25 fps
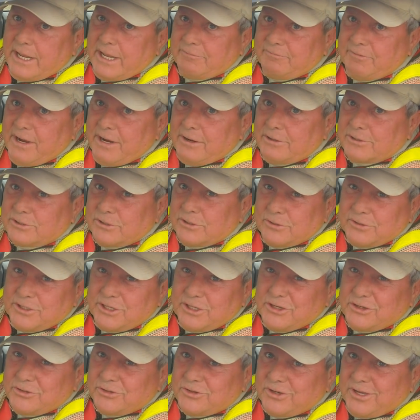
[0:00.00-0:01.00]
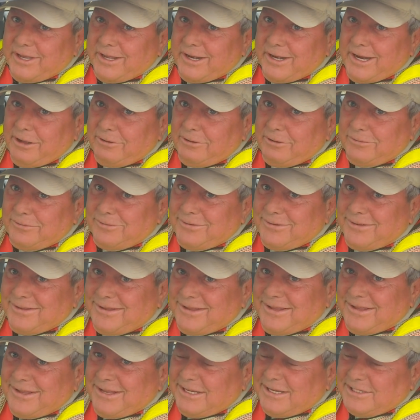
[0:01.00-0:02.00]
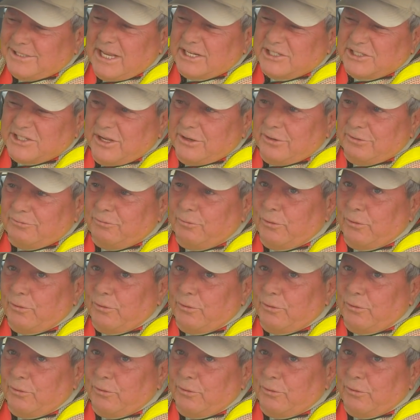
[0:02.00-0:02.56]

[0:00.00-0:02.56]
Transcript: half hour so the teachers can get out. So I stay till